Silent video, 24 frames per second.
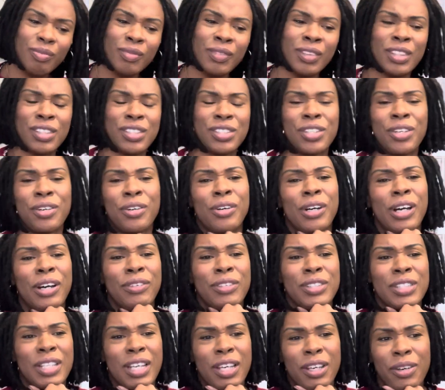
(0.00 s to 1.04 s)
So I
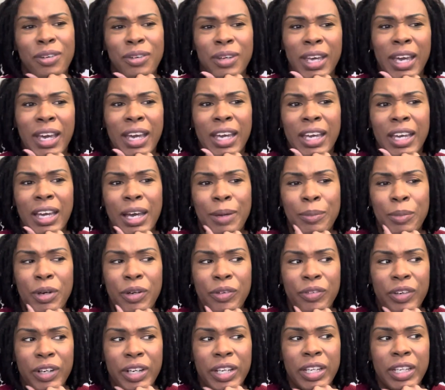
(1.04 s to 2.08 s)
was like, okay, I'm
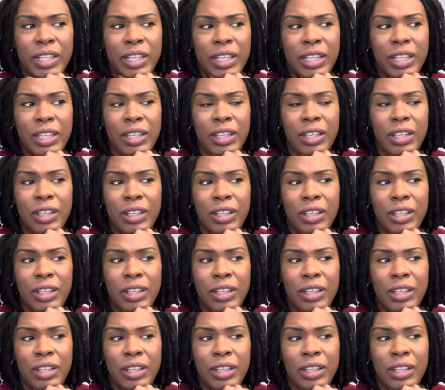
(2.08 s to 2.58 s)
overheating.